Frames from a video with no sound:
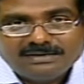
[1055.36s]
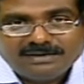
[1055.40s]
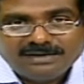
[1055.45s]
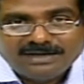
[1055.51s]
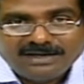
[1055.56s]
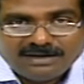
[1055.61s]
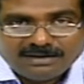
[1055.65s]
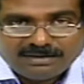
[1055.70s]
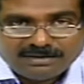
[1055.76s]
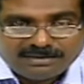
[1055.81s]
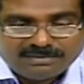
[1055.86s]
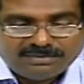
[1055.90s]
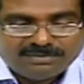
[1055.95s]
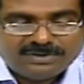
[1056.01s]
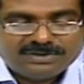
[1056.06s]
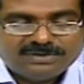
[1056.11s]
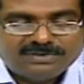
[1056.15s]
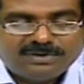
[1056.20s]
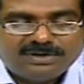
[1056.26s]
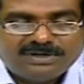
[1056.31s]

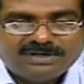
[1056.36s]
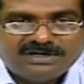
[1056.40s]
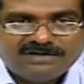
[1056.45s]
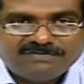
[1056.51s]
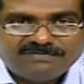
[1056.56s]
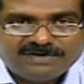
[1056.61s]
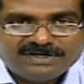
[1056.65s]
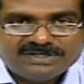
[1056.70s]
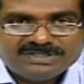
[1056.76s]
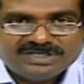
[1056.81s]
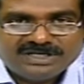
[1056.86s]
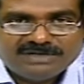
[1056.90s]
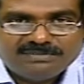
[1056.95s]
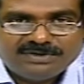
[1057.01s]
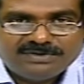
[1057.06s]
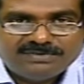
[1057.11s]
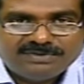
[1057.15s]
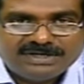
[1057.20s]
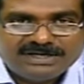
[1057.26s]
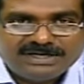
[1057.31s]
what you call differentiate
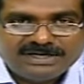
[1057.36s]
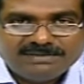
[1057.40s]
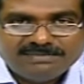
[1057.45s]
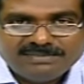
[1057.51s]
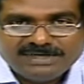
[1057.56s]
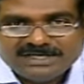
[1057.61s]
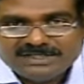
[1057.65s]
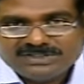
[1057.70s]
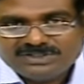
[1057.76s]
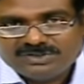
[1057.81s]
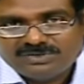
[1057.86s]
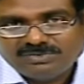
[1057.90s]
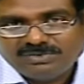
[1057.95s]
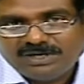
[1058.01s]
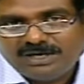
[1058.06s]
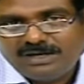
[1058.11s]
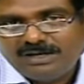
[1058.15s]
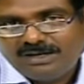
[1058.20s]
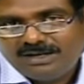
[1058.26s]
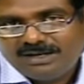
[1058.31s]
between an image to
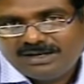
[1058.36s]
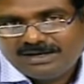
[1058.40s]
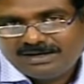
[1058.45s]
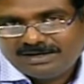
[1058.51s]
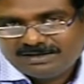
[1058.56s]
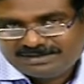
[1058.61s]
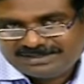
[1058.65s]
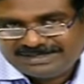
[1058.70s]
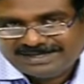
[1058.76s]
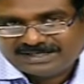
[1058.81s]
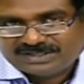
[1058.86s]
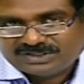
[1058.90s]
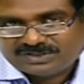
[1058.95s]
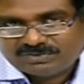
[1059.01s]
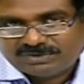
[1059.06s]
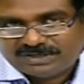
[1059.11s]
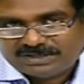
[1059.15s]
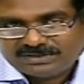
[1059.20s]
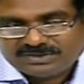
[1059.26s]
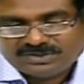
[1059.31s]
a text
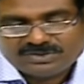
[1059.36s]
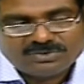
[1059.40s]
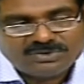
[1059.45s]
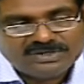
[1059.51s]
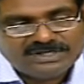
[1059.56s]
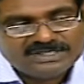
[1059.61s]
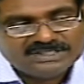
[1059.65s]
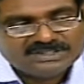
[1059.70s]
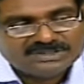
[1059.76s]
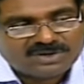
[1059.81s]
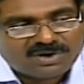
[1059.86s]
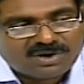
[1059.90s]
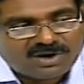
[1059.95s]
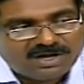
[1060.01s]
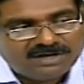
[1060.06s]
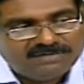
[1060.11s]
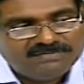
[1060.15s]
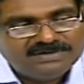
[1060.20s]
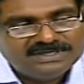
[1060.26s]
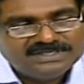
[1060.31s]
one. So, it is
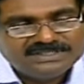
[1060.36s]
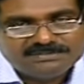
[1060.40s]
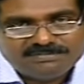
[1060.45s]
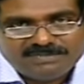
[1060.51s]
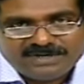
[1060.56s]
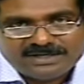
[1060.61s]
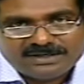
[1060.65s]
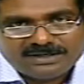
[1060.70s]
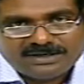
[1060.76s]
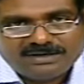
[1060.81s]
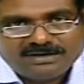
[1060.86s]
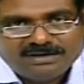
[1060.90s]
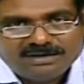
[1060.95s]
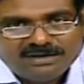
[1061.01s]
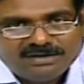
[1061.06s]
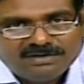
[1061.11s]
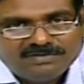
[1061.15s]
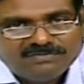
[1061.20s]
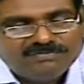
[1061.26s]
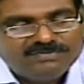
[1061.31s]
always better
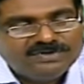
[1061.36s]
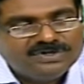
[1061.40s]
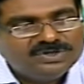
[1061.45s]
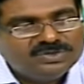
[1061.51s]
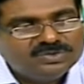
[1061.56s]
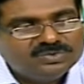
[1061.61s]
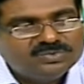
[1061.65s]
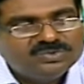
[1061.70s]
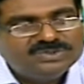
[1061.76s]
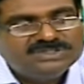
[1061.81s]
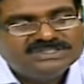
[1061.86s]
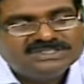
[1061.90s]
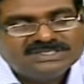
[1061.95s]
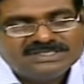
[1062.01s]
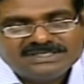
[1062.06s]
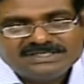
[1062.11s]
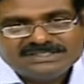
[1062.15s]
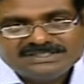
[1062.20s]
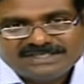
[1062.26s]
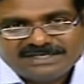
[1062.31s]
we use
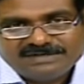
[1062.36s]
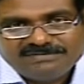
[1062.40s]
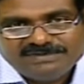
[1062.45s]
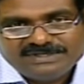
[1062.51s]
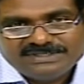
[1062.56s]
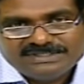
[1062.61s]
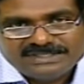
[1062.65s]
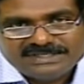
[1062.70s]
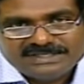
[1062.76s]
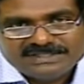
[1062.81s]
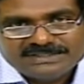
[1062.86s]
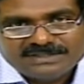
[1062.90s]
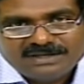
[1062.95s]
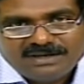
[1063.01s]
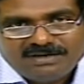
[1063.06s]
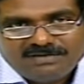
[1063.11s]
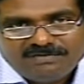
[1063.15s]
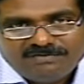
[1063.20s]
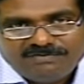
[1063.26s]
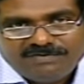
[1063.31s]
certain services
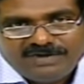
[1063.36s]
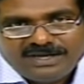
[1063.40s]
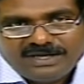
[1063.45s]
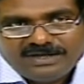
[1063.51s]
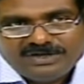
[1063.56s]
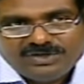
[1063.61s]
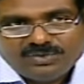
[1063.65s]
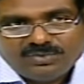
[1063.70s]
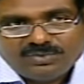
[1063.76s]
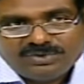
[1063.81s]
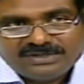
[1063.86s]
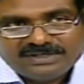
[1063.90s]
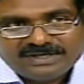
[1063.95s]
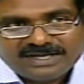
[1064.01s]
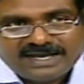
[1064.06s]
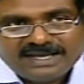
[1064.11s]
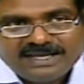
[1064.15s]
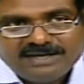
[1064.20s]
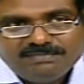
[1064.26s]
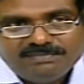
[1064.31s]
where you
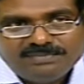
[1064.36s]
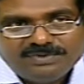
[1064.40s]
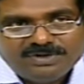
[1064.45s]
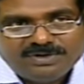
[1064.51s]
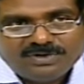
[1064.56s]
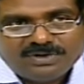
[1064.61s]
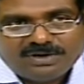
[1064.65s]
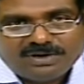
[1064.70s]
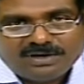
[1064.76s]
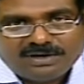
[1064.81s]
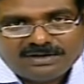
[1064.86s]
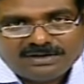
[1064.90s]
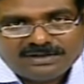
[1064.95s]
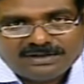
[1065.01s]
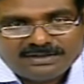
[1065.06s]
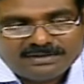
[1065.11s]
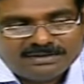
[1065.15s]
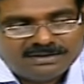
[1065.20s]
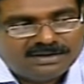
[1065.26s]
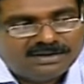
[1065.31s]
type your
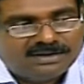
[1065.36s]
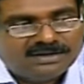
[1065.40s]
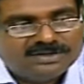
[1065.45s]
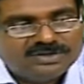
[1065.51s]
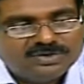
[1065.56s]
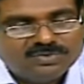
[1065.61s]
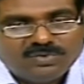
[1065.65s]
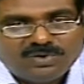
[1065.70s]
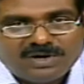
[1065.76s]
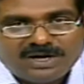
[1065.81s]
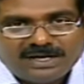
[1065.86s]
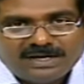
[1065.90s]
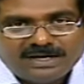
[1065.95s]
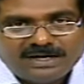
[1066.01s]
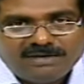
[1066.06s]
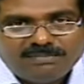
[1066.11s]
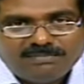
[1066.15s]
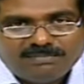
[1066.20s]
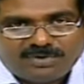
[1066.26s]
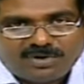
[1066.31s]

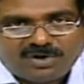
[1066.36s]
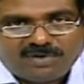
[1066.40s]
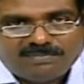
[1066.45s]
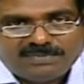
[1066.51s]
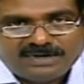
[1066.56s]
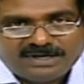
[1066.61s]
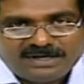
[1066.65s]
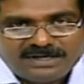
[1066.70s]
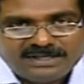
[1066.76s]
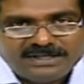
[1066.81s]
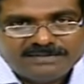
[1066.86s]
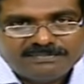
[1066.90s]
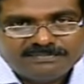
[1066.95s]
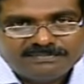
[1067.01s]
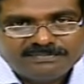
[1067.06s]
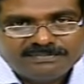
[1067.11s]
URL properly